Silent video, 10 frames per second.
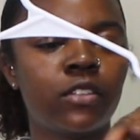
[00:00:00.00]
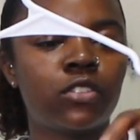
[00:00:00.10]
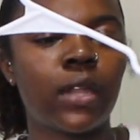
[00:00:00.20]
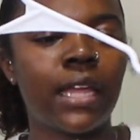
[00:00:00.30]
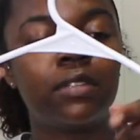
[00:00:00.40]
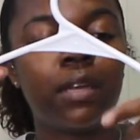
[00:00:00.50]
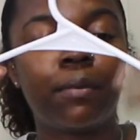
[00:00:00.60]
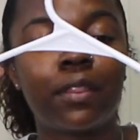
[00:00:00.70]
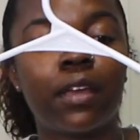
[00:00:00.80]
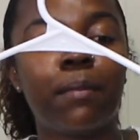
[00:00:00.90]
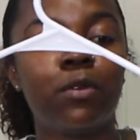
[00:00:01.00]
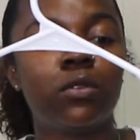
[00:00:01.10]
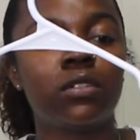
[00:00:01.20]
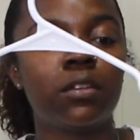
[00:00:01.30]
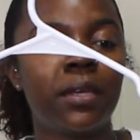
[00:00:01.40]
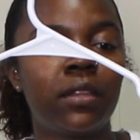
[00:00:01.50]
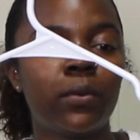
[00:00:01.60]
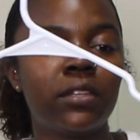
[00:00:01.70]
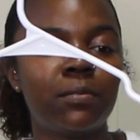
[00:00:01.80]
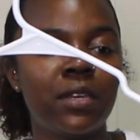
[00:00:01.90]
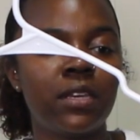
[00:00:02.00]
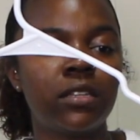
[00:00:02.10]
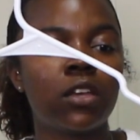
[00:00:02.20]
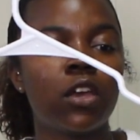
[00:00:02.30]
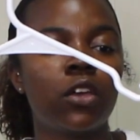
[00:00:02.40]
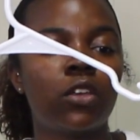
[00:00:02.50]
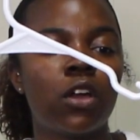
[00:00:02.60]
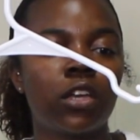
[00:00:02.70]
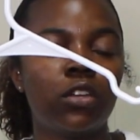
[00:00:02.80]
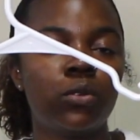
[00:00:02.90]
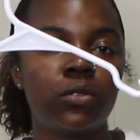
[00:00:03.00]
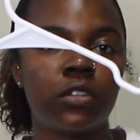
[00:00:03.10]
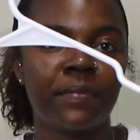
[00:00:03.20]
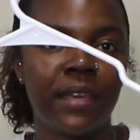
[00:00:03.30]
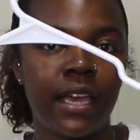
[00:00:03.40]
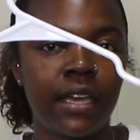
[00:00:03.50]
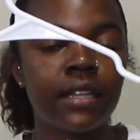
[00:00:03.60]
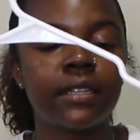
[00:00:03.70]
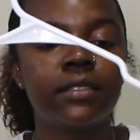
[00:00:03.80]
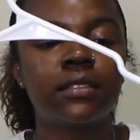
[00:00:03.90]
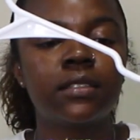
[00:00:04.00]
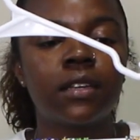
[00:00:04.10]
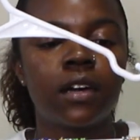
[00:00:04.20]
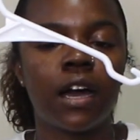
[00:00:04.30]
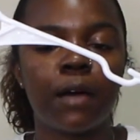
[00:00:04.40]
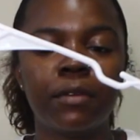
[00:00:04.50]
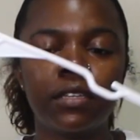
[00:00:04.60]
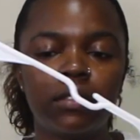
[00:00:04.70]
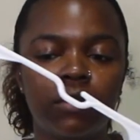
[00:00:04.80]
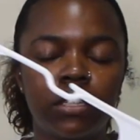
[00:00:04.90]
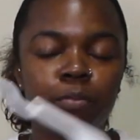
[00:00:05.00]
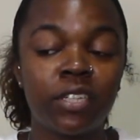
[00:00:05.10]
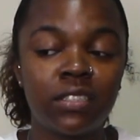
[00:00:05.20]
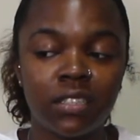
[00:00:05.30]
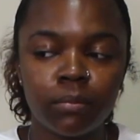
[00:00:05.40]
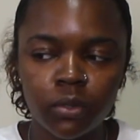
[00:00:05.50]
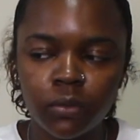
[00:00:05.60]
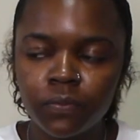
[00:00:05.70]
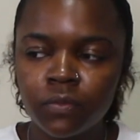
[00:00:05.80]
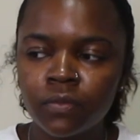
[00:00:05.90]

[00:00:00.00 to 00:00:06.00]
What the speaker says: So like the same method I'm using to make the waist beads, y'all can use to make anklets. It's pretty simple.